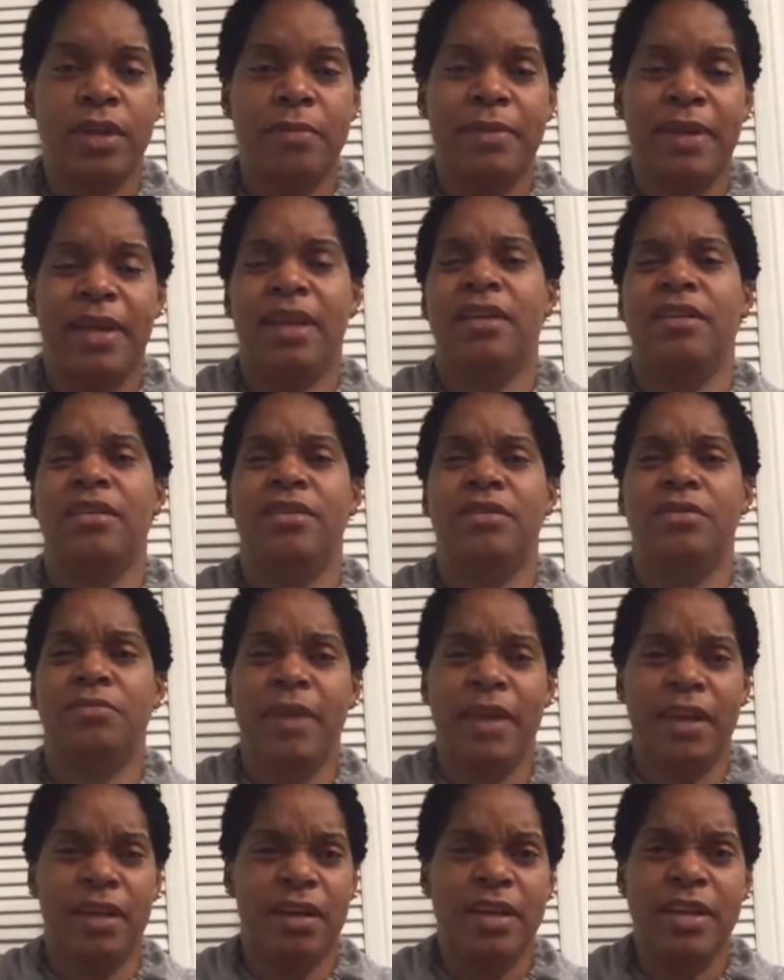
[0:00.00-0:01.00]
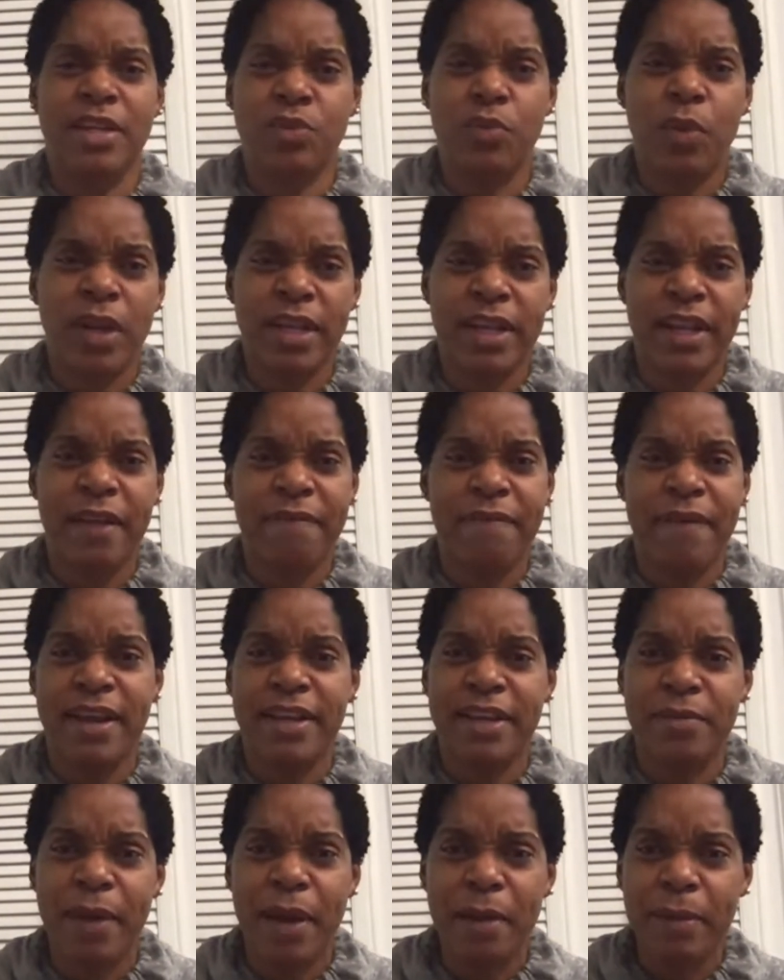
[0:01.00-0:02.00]
I'm like, "Oh my goodness, what did they
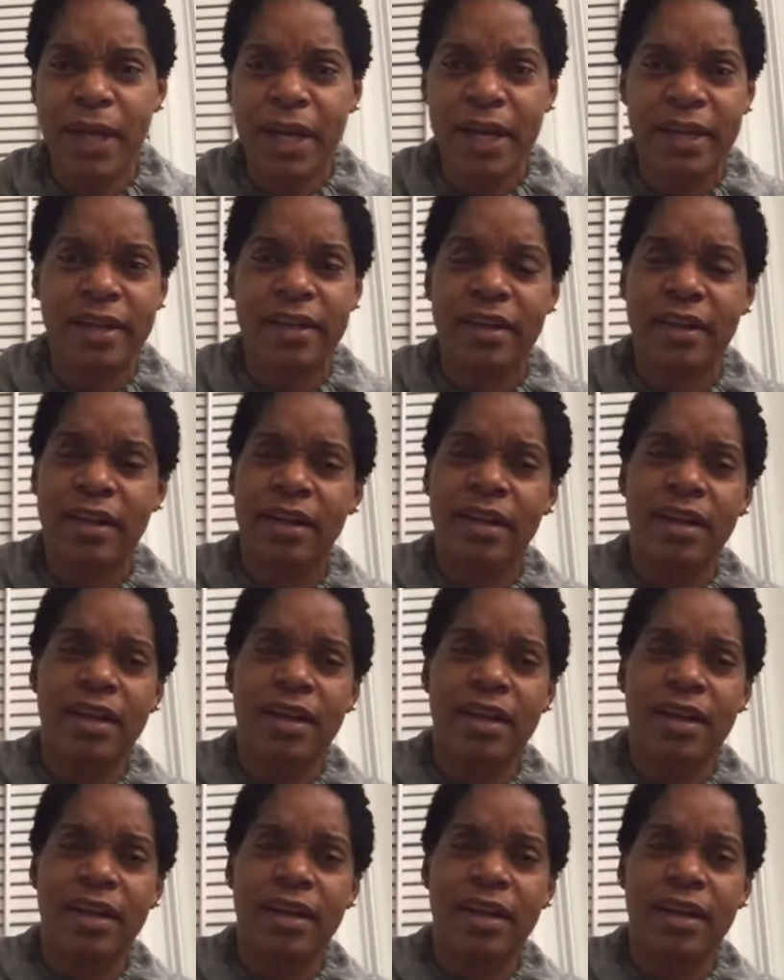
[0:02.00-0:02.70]
find in my blood?"